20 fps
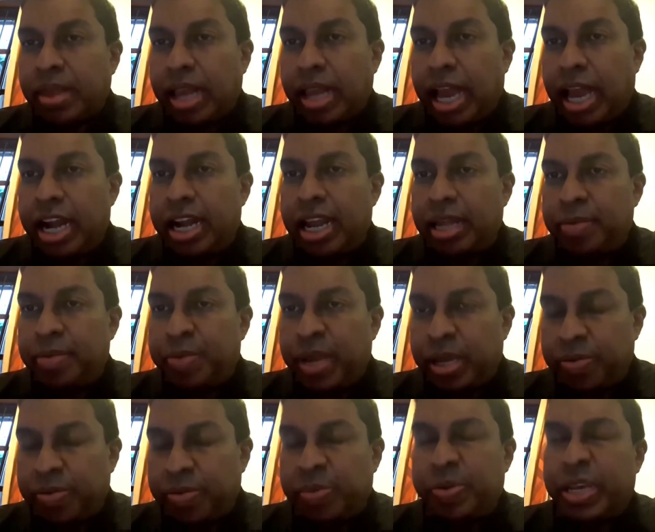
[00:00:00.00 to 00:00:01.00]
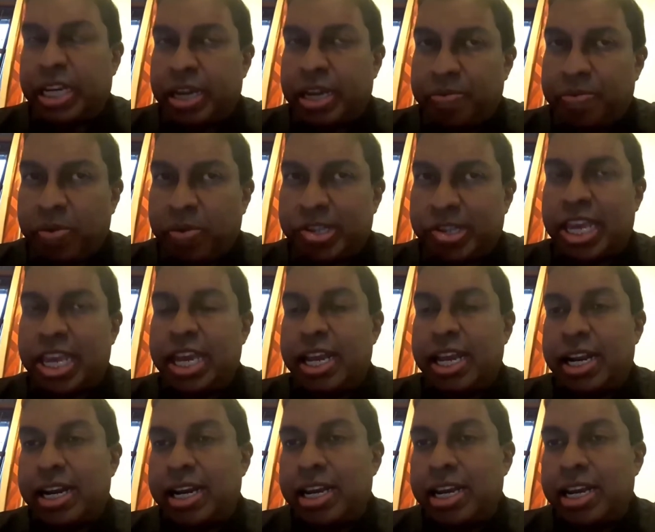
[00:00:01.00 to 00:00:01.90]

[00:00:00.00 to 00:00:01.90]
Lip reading: and then the victim was killed,